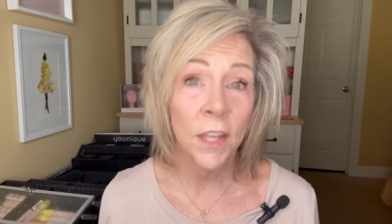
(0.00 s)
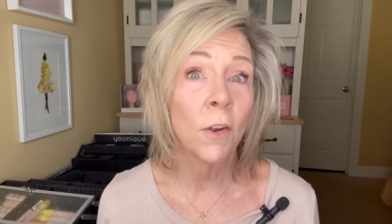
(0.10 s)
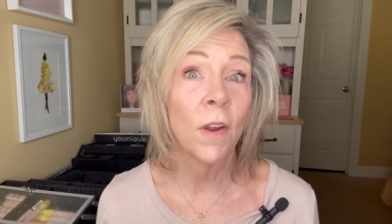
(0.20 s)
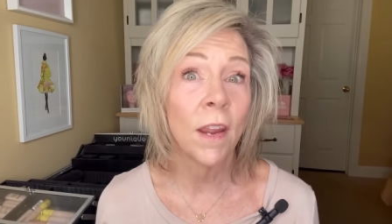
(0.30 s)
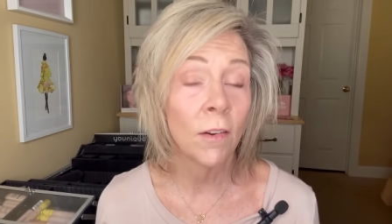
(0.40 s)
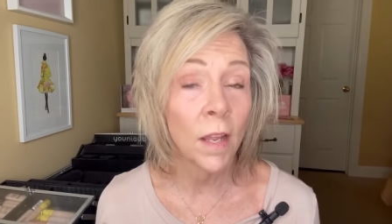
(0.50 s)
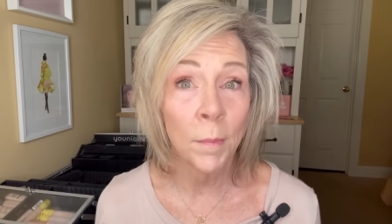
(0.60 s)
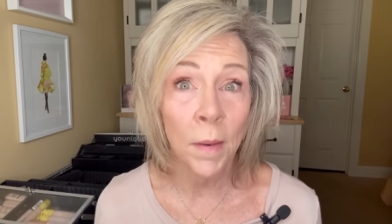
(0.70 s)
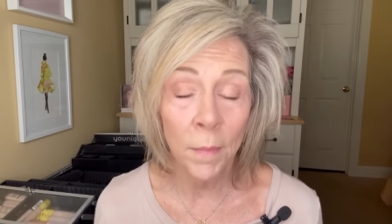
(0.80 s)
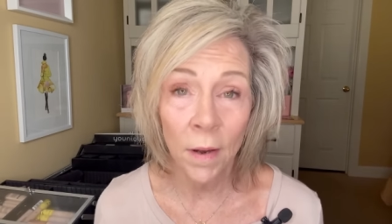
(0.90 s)
thicker hair
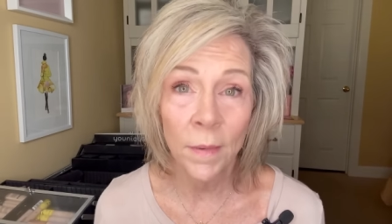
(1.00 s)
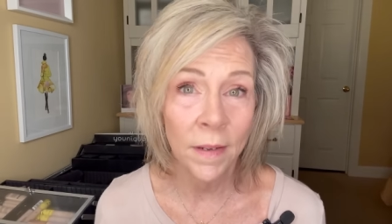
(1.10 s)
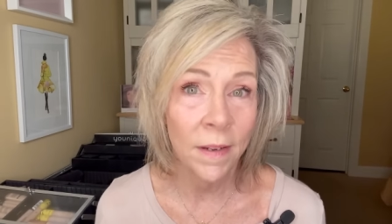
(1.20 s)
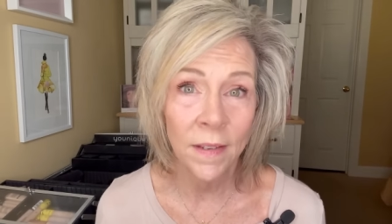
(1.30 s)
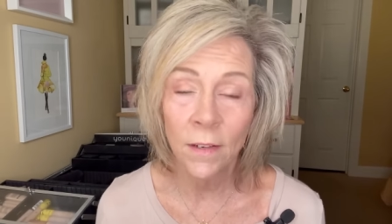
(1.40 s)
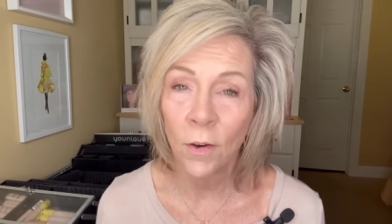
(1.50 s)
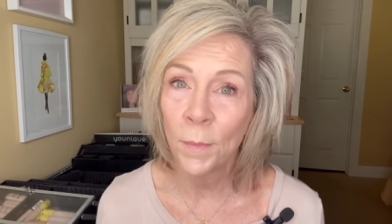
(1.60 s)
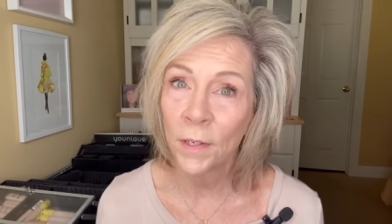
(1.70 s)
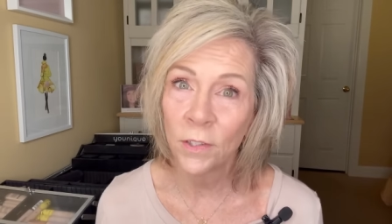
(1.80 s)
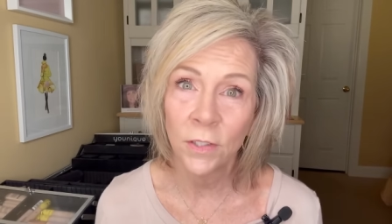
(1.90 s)
like my mama had,
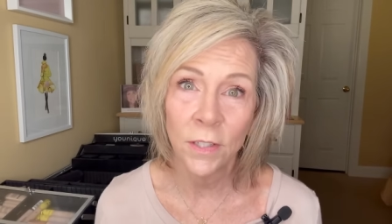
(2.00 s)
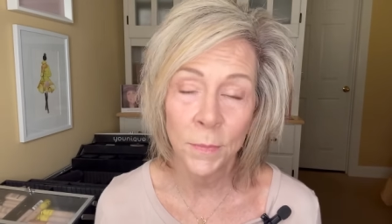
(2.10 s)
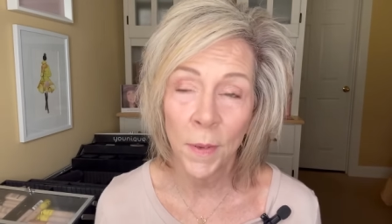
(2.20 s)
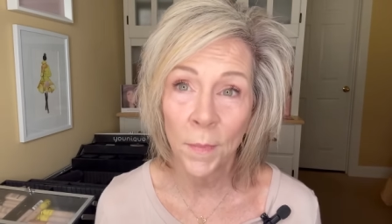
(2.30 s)
oh my goodness,